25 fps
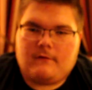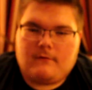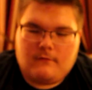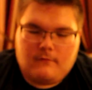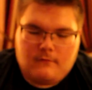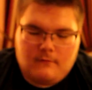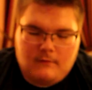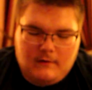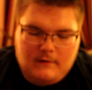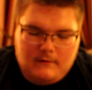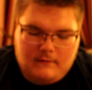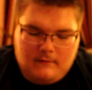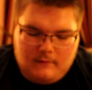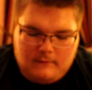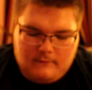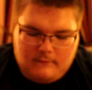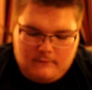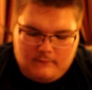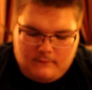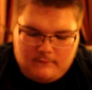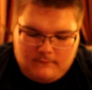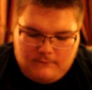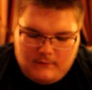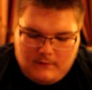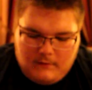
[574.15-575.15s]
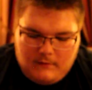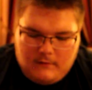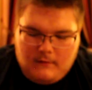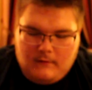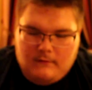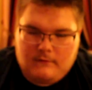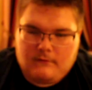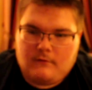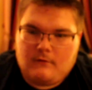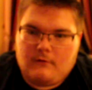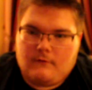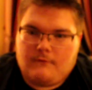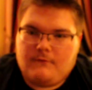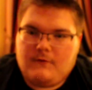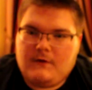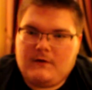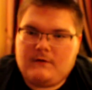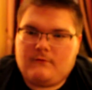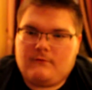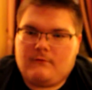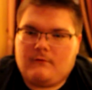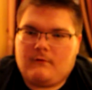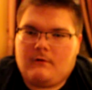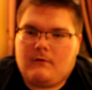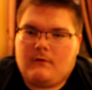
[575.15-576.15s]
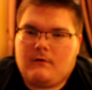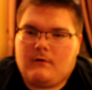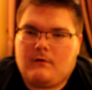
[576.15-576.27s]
3D touch is a very nice little feature.